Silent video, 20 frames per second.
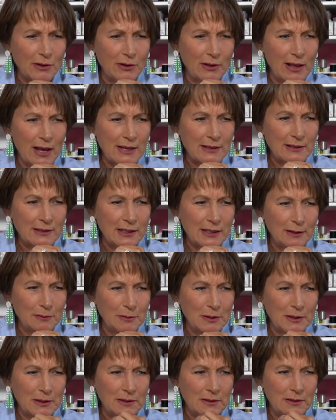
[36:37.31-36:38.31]
her last name
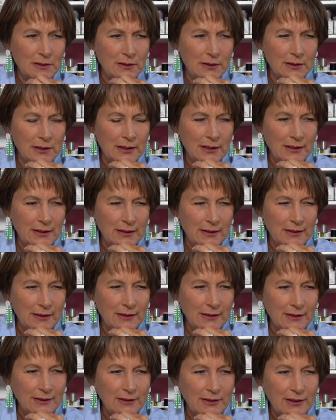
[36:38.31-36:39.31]
is
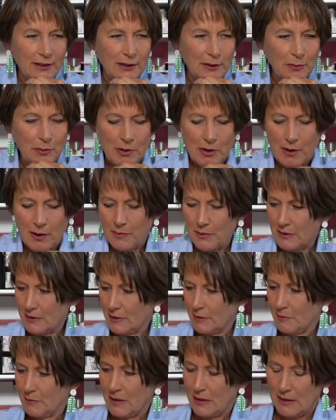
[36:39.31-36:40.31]
it's gonna pop
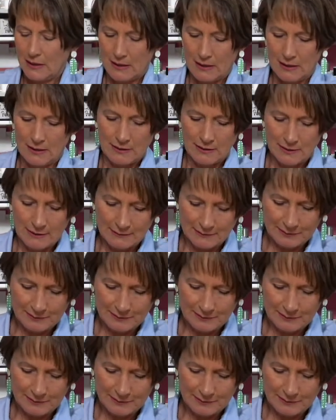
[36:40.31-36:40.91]
into my head.